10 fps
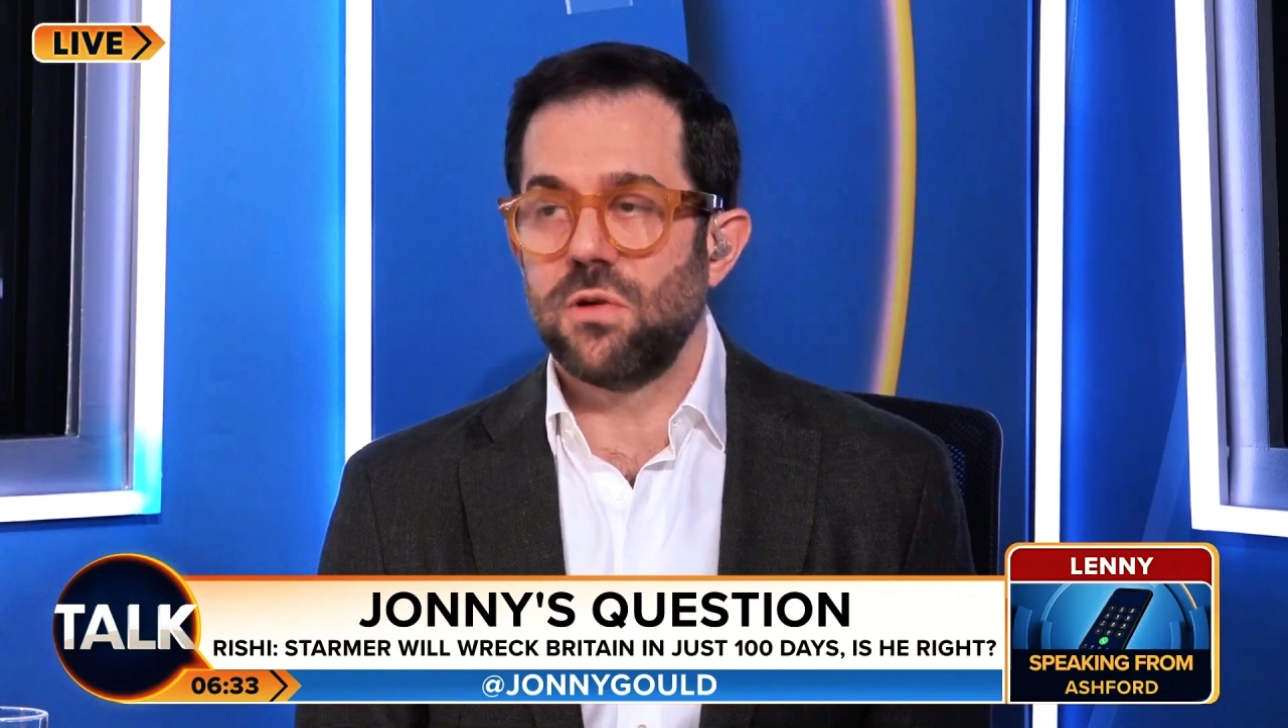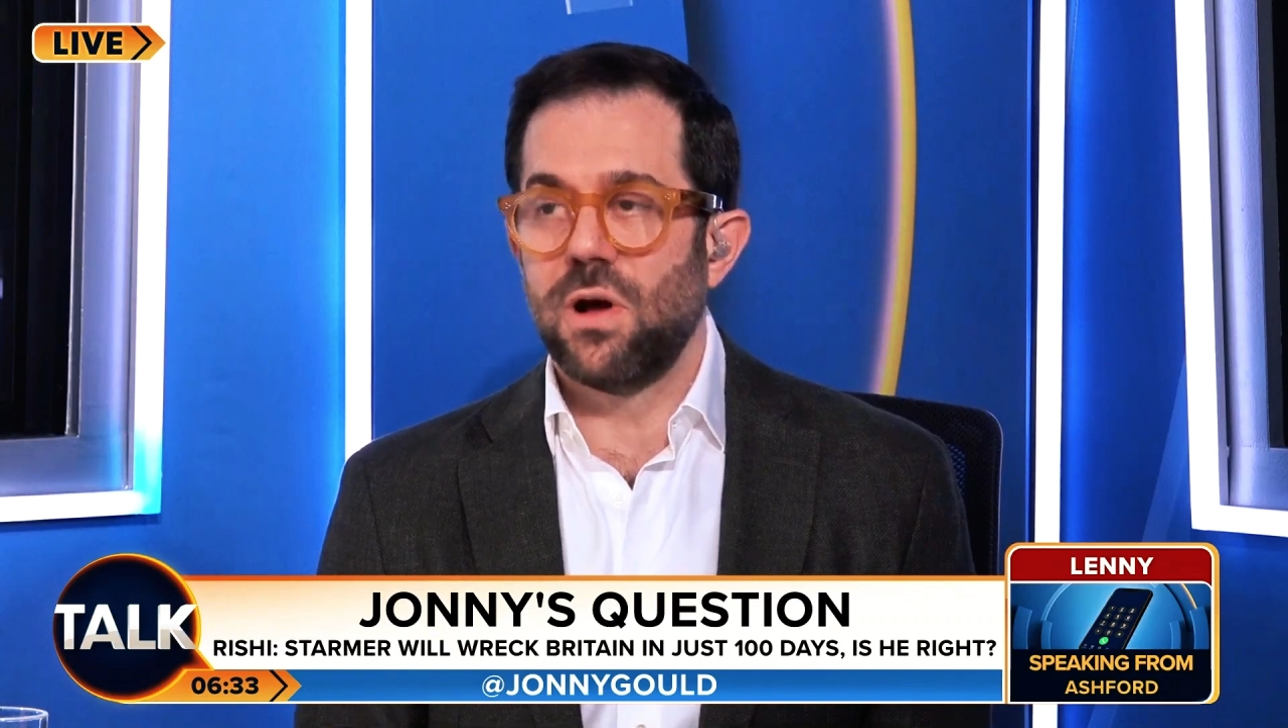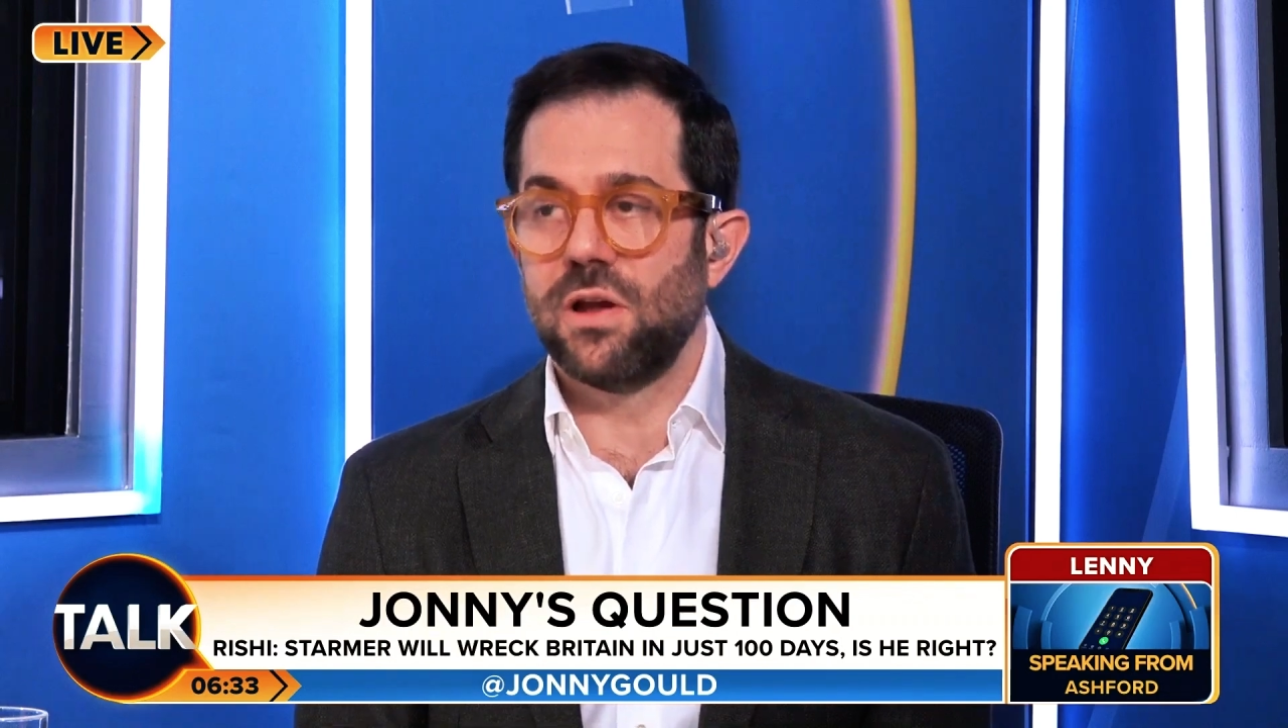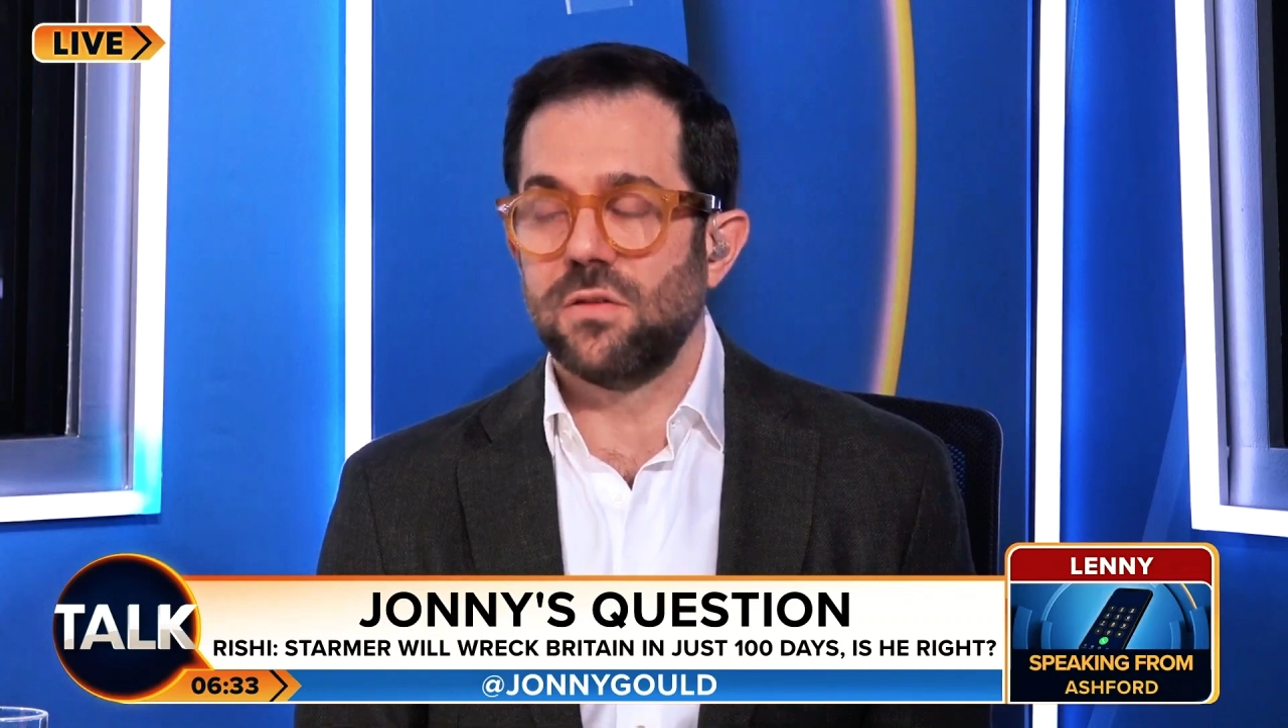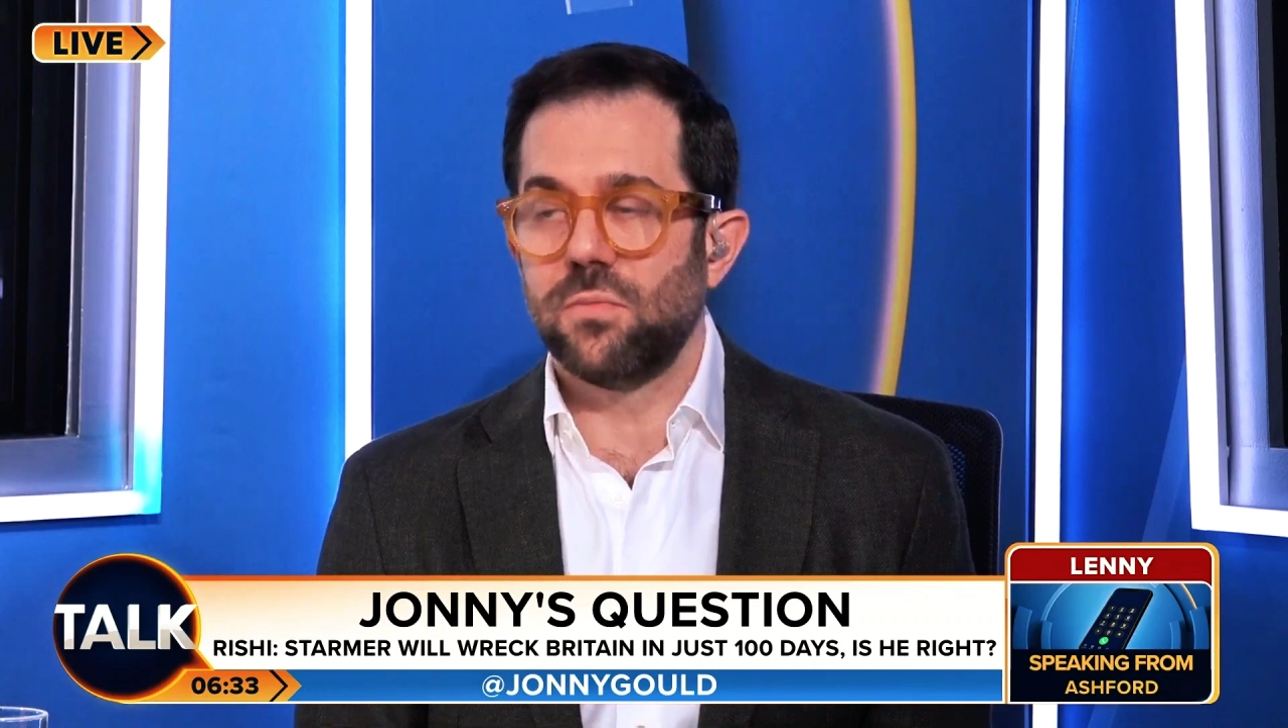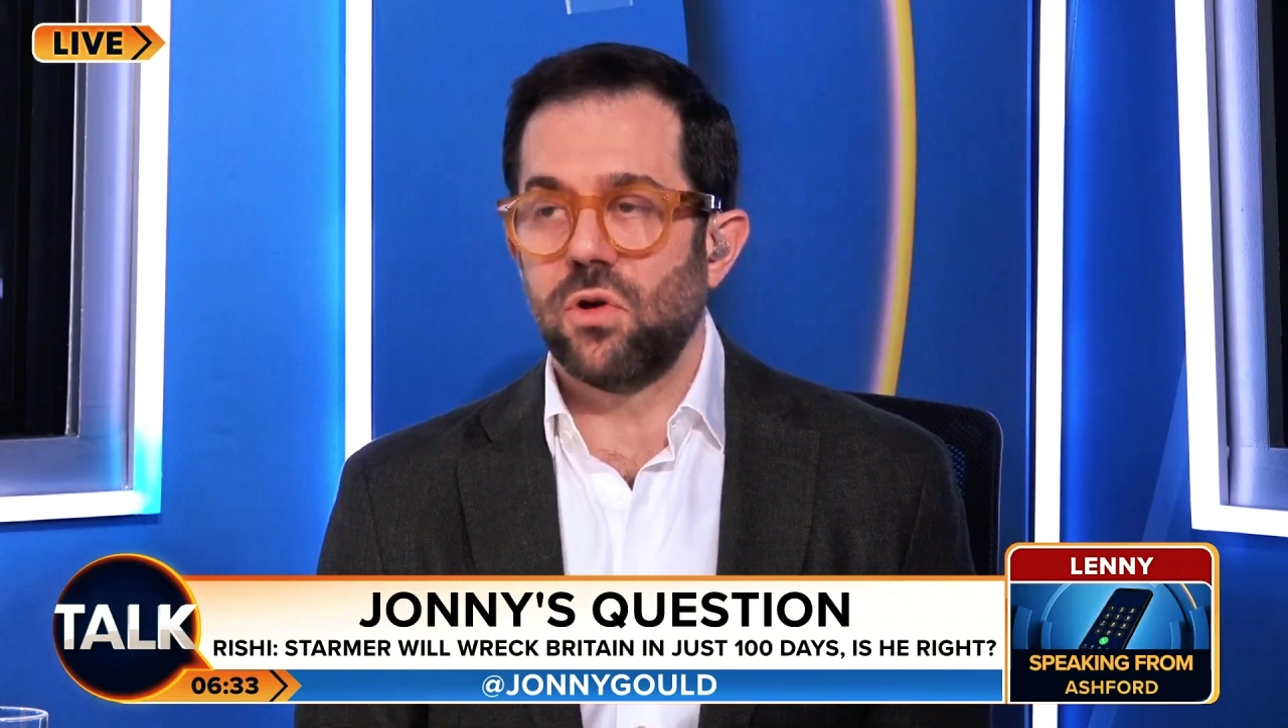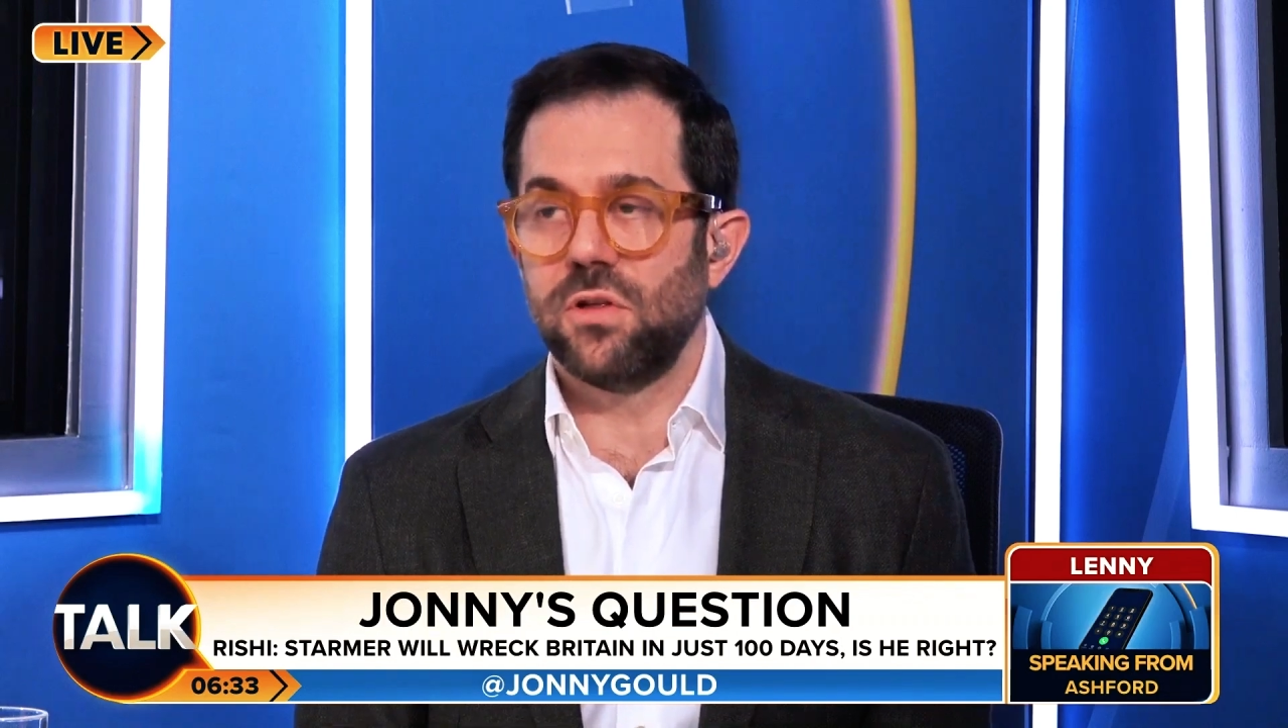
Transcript: very well as a